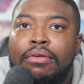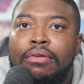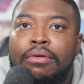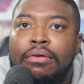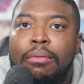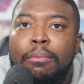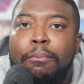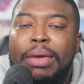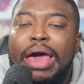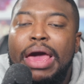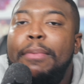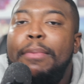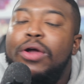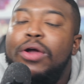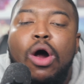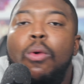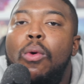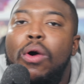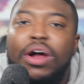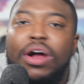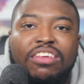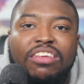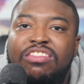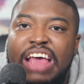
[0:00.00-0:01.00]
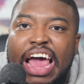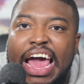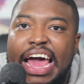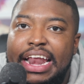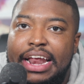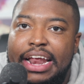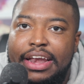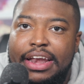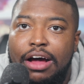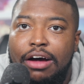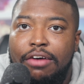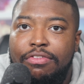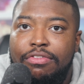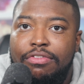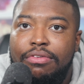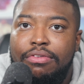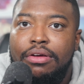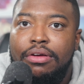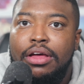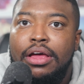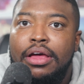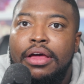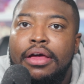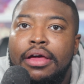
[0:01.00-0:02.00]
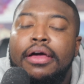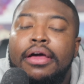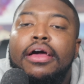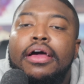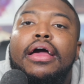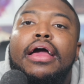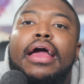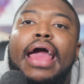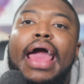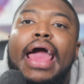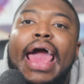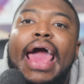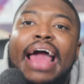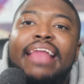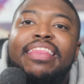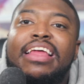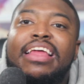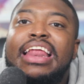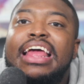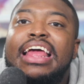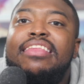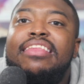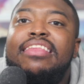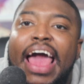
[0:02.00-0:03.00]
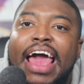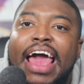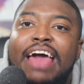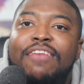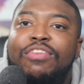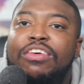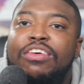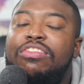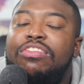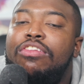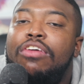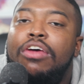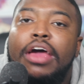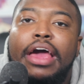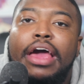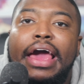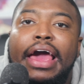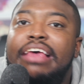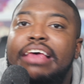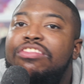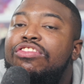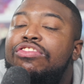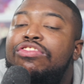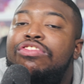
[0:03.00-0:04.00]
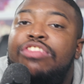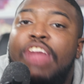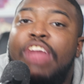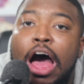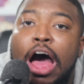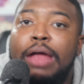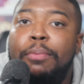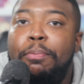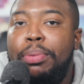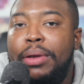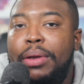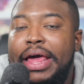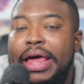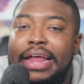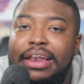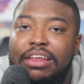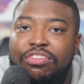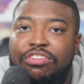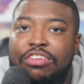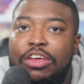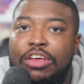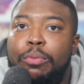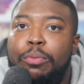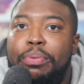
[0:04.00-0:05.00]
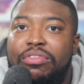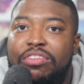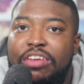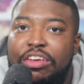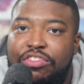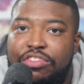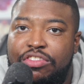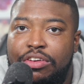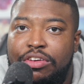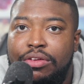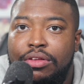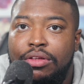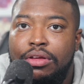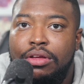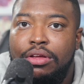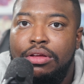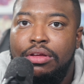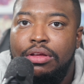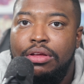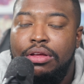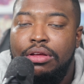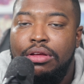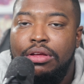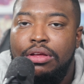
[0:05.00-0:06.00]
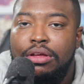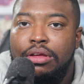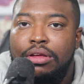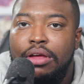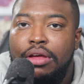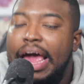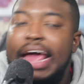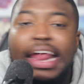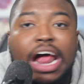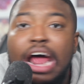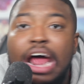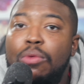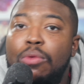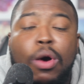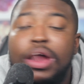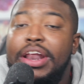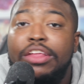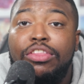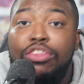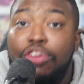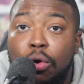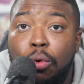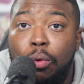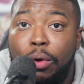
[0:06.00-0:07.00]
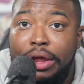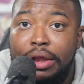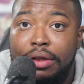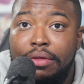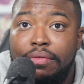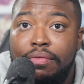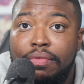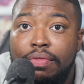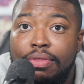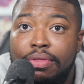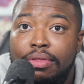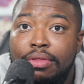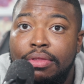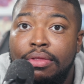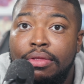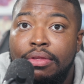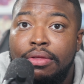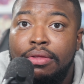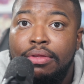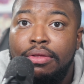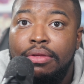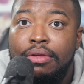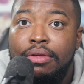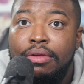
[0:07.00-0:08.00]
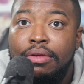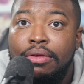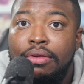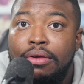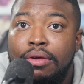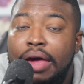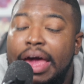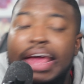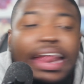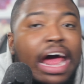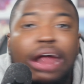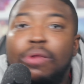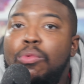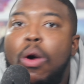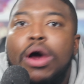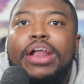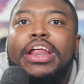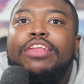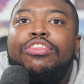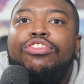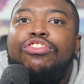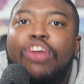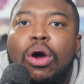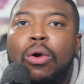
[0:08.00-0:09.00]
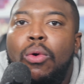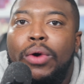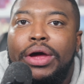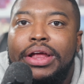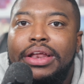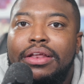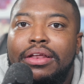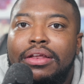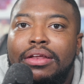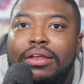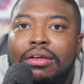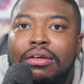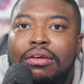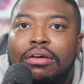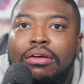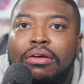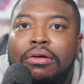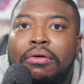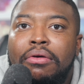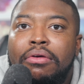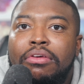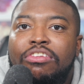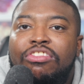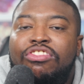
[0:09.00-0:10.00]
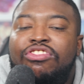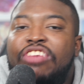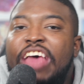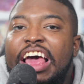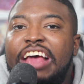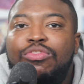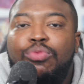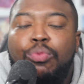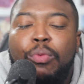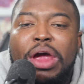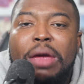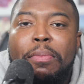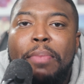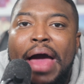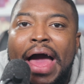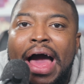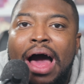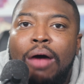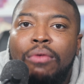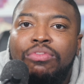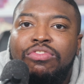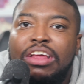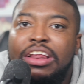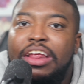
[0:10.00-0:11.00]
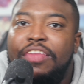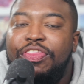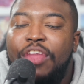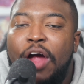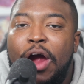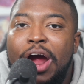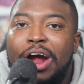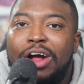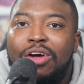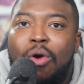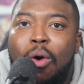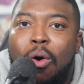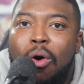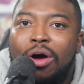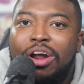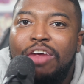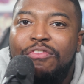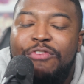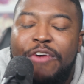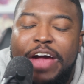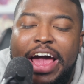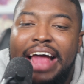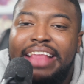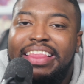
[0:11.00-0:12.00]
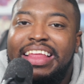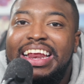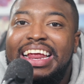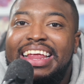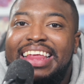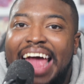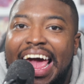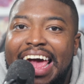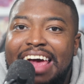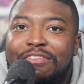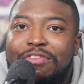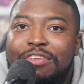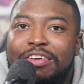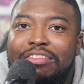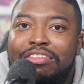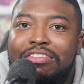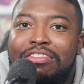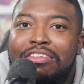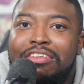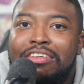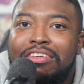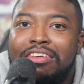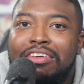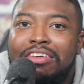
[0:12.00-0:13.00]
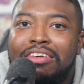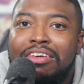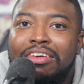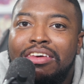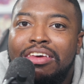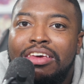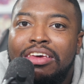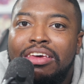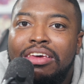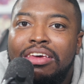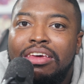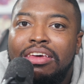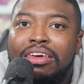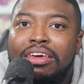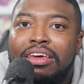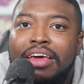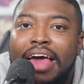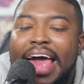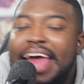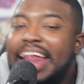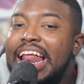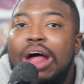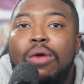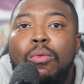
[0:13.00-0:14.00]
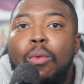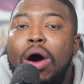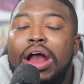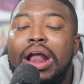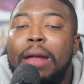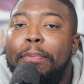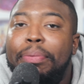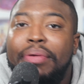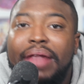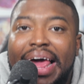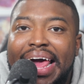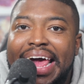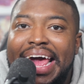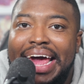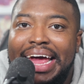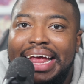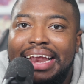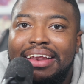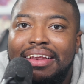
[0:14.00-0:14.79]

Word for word: People don't want to say it enough. Anthony Davis is done playing the center position. He doesn't want to do it. He doesn't want to do it. Six rebounds in the third quarter for Anthony Davis? He doesn't want to play it.